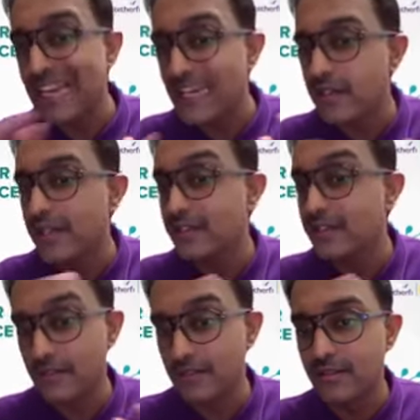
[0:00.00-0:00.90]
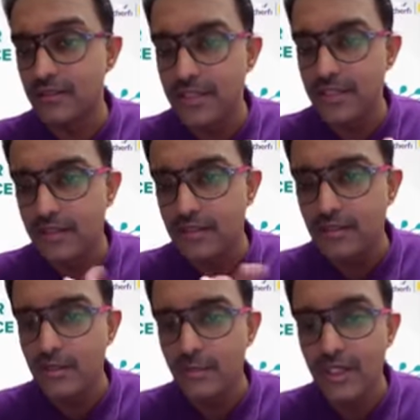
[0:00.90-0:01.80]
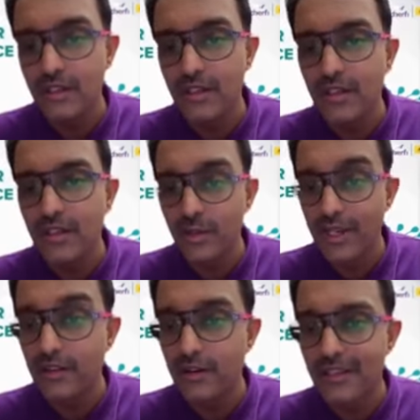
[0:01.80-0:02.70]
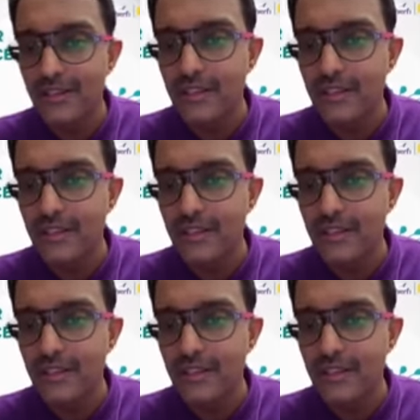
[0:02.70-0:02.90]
and agent-assisted channels to be uh, together, right?